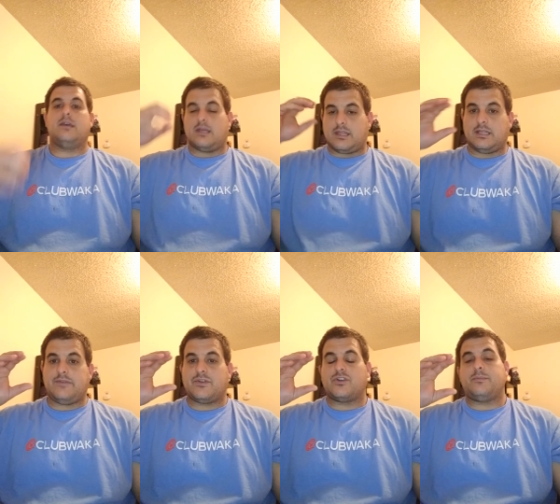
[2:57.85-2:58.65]
the
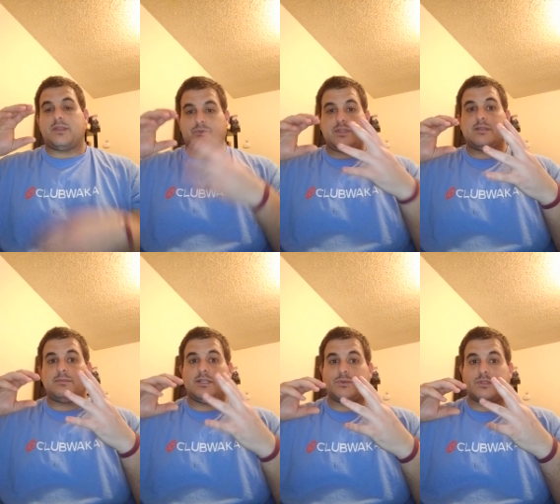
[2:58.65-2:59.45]
leaving group and 3
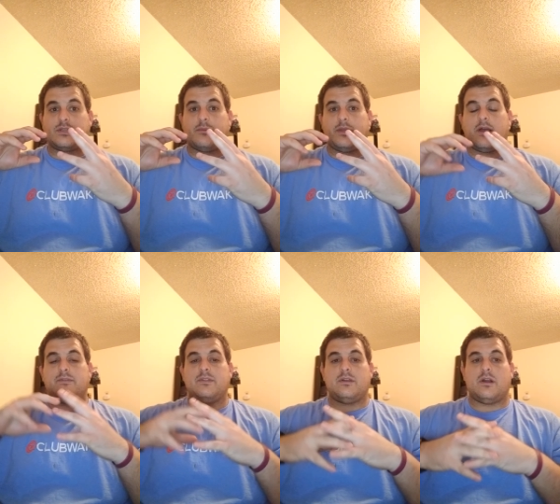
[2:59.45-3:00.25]
substituents coming off
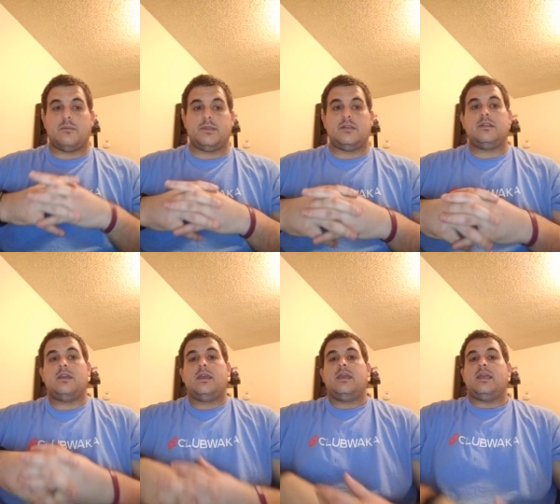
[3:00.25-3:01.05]
of the carbon.
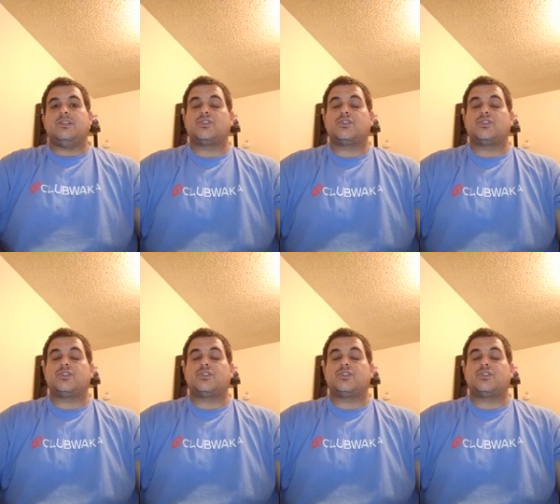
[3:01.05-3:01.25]
In